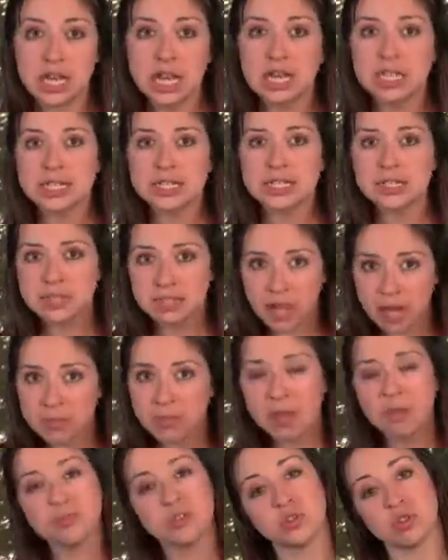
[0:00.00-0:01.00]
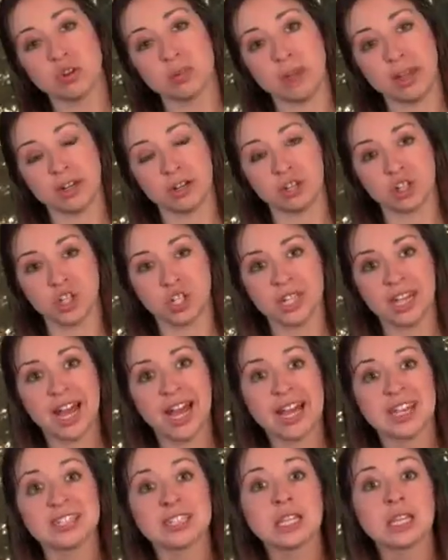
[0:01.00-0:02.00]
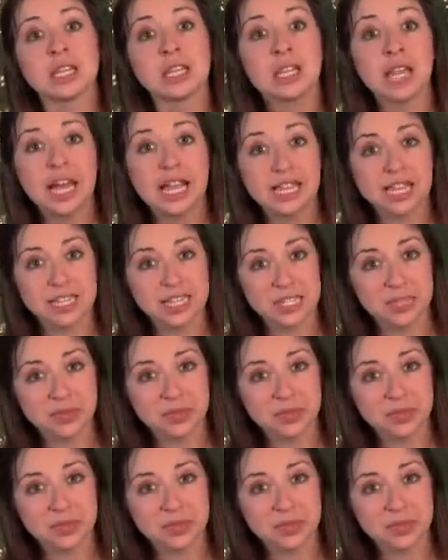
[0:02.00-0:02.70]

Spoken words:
Some absorb energy as light.